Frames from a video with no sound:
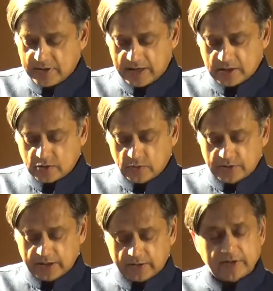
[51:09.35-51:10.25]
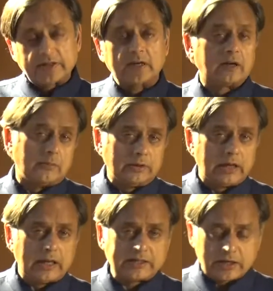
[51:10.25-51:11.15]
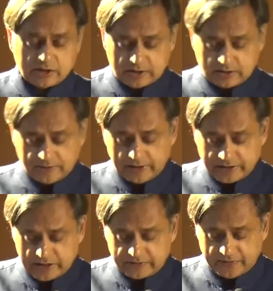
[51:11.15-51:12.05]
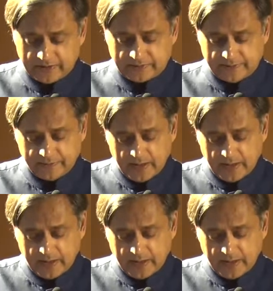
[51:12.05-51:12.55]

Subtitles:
trend toward the increasing communalization of religious faith,